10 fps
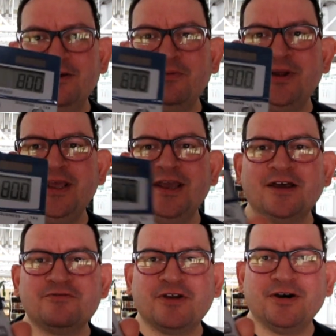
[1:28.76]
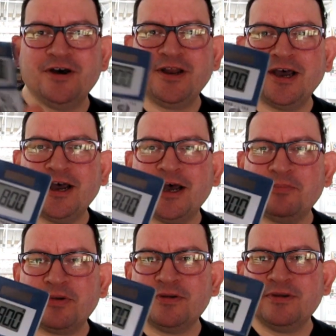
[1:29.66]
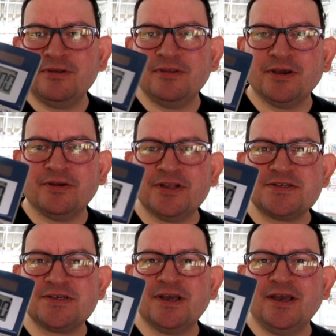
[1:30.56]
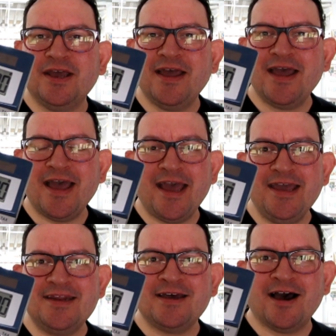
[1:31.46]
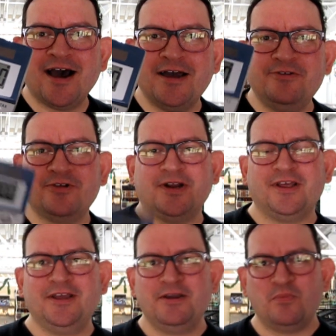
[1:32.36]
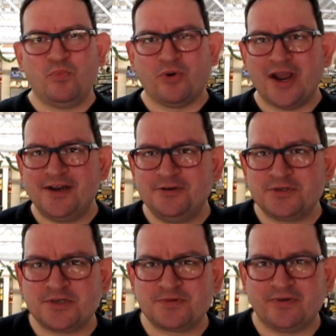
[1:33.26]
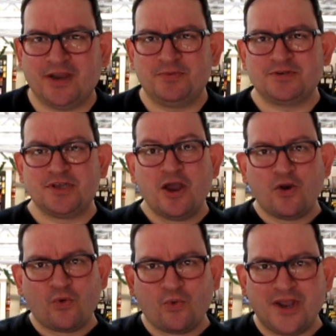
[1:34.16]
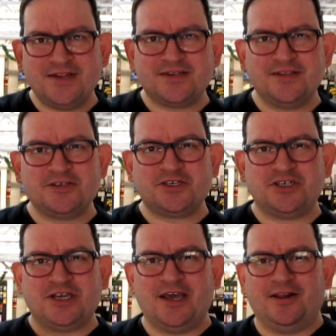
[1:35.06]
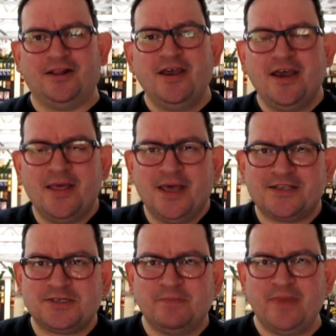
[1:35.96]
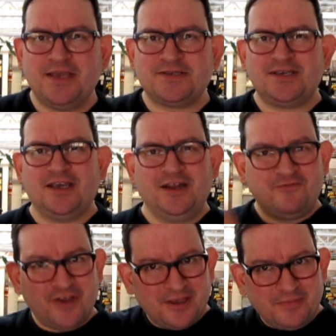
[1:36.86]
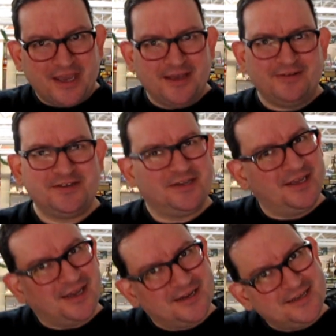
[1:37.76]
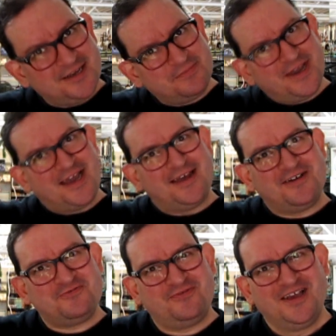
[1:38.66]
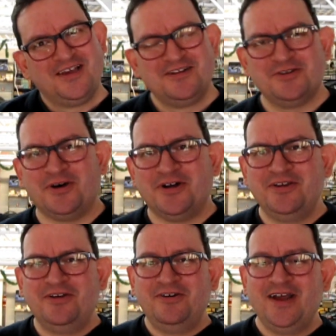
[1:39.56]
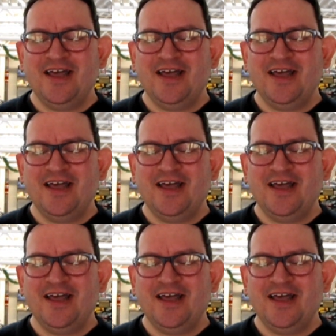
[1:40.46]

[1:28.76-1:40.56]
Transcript: We have gone up, there it is, eight hundred brand new subscribers right to this channel, and that's amazing. And if I had my hat on today, I'd take my hat off to all you